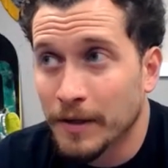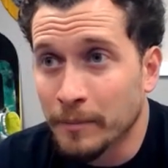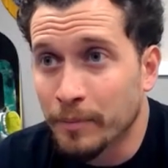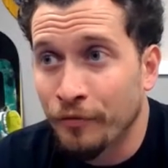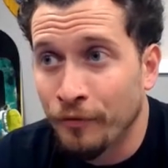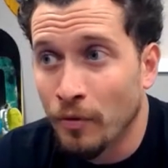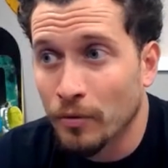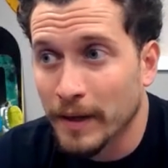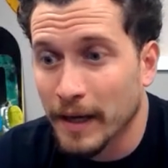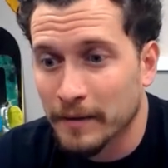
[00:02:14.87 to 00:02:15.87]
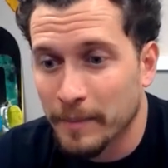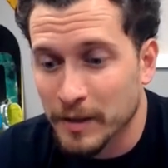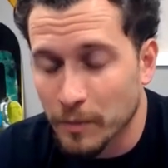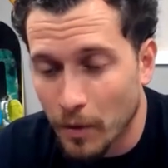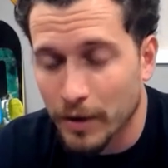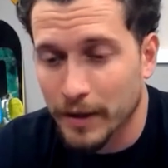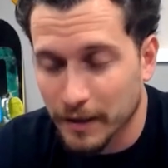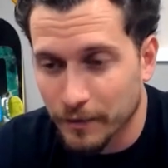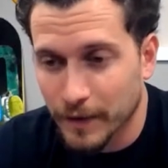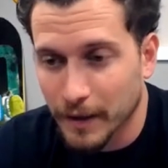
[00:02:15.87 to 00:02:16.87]
year before. We got the best
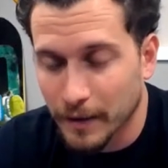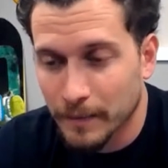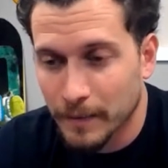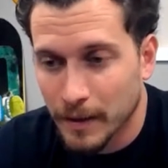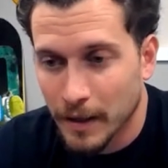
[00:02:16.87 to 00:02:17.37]
marketing video,